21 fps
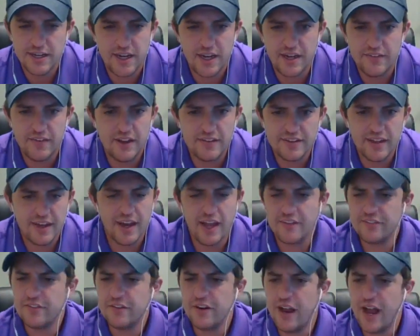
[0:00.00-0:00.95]
has that
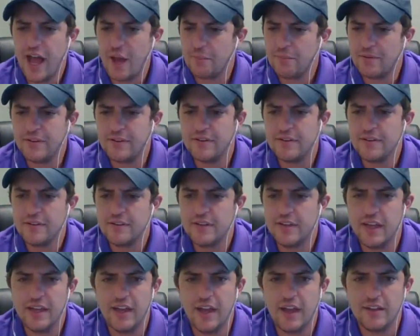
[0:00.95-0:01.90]
ever happened?
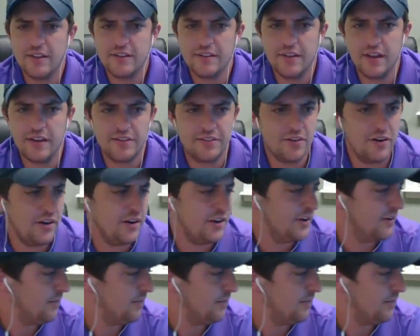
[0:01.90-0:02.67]
I sorry